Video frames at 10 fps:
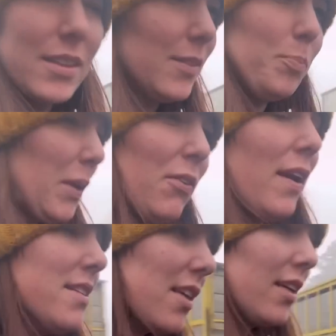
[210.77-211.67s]
It'd be
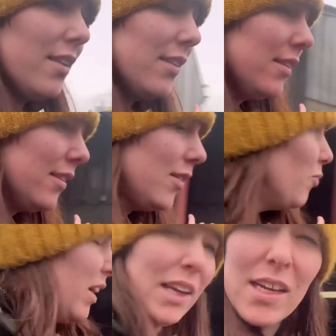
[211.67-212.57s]
crazy and
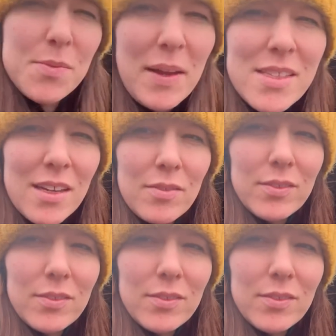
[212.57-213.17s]
really expensive.